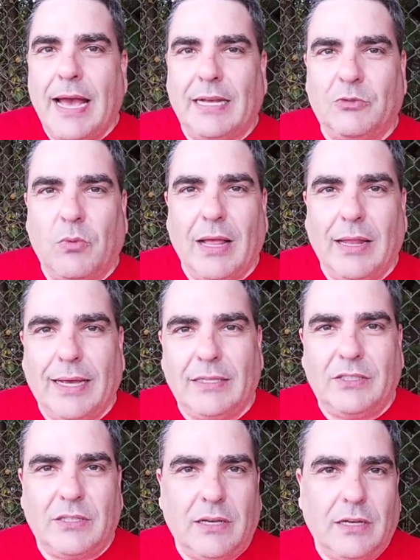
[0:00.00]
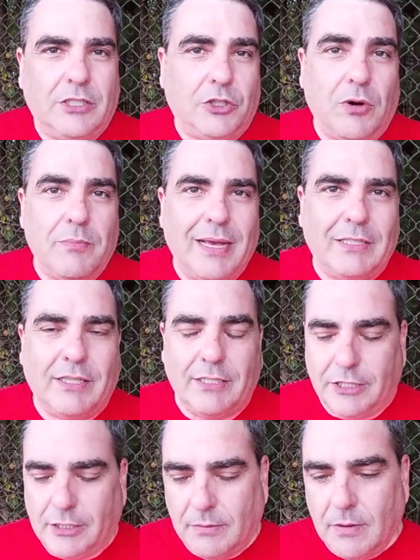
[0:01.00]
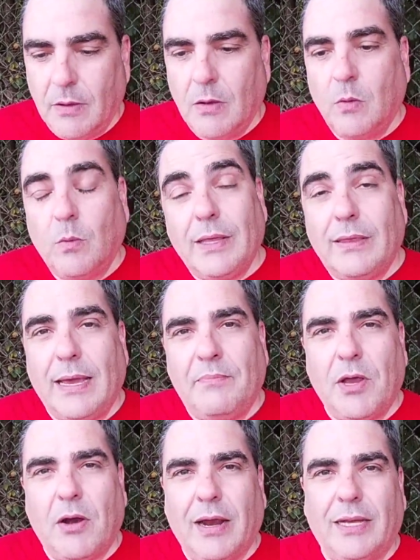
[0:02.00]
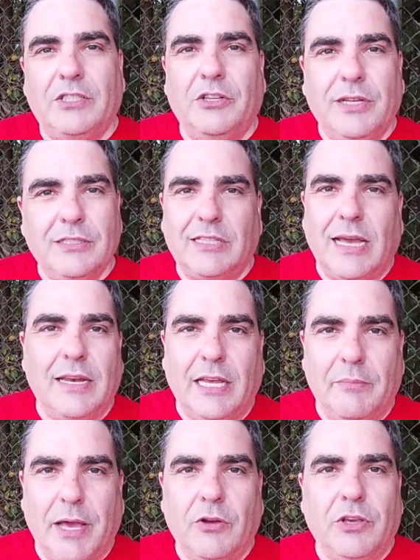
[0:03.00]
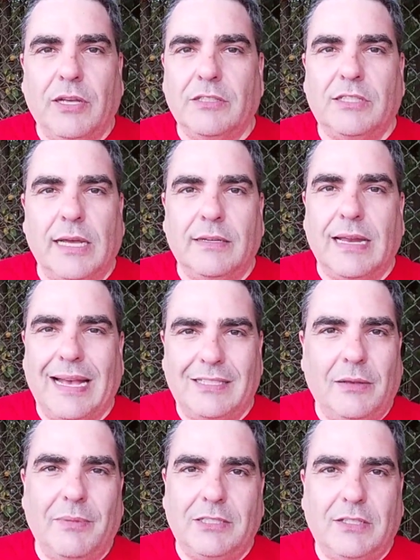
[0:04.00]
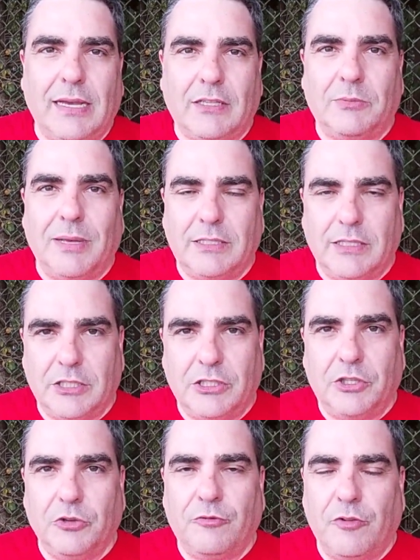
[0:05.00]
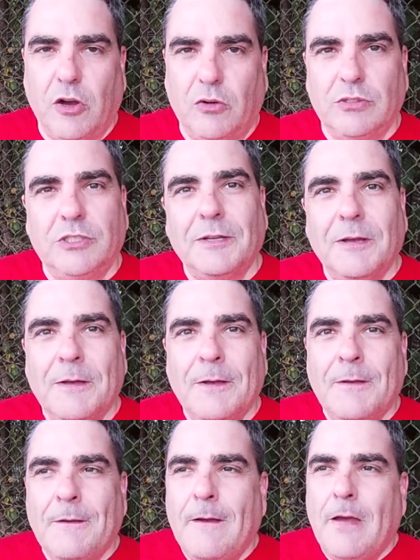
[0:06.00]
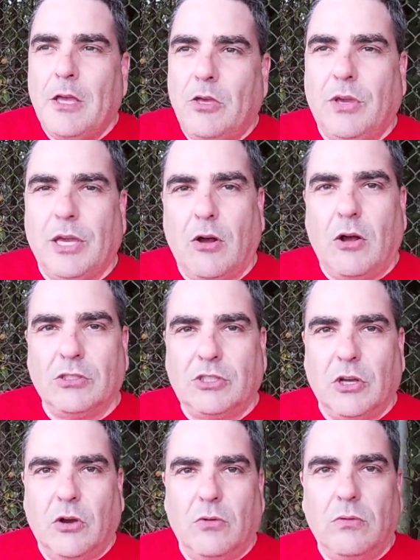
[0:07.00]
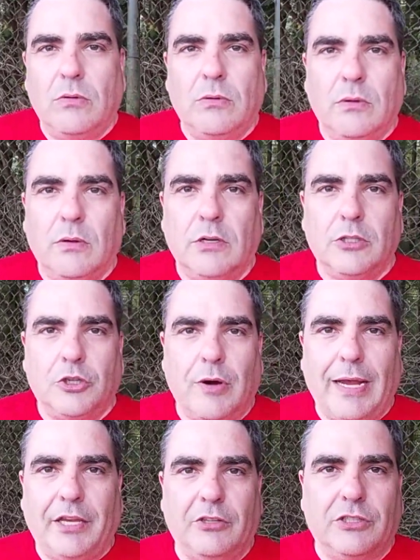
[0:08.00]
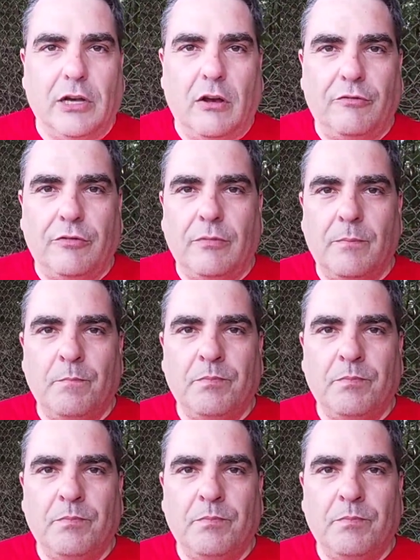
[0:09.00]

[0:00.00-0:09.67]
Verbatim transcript: as well as a short message. With APRS, you can send email, you can send SMS text messages to phones. You can also track yourself.